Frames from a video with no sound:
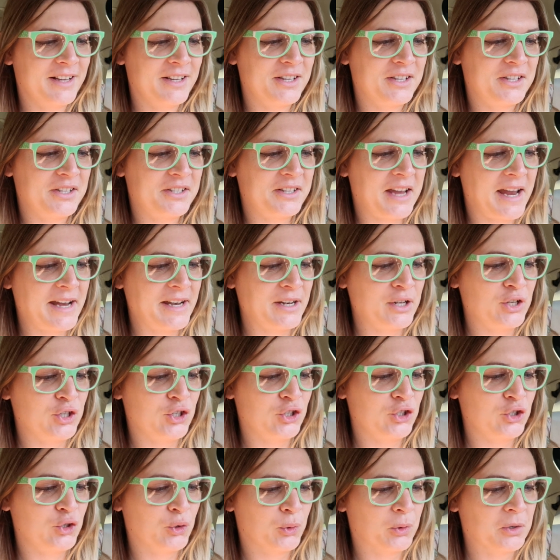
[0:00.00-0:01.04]

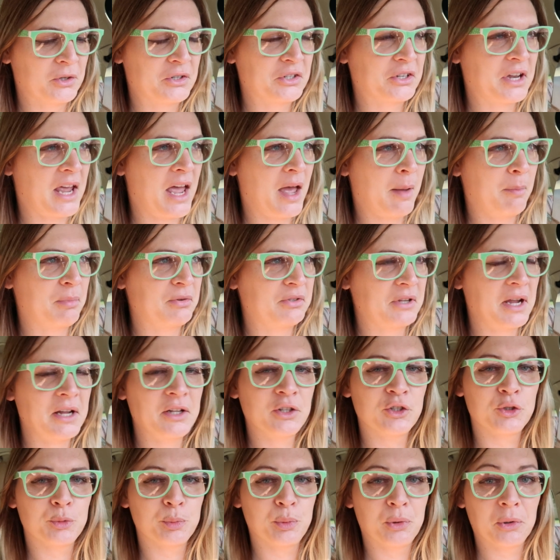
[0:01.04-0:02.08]
Satan's doorstep,
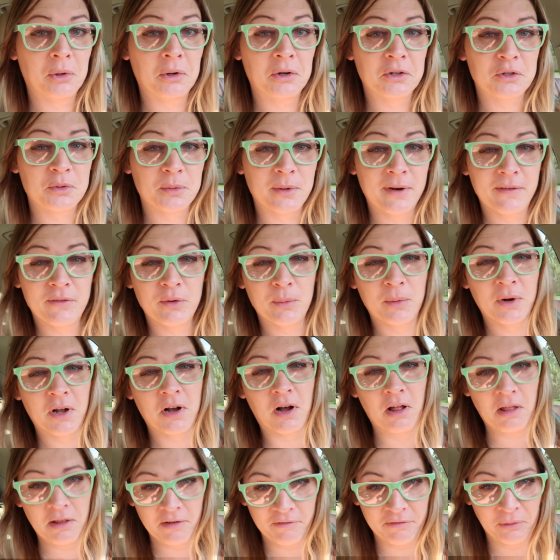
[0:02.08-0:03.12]
Satan's porch, whatever you want to
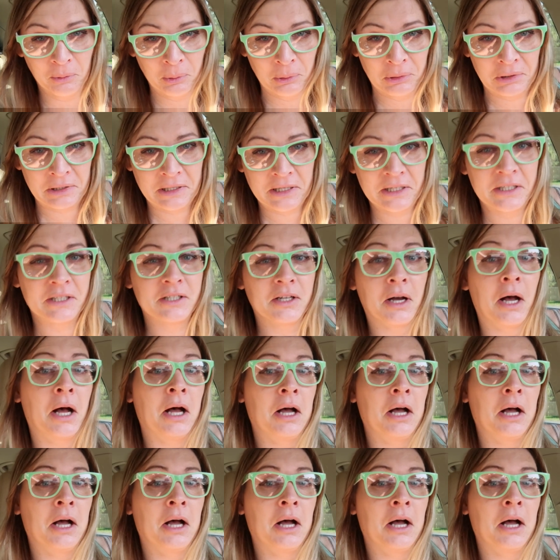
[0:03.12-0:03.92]
call it, Florida.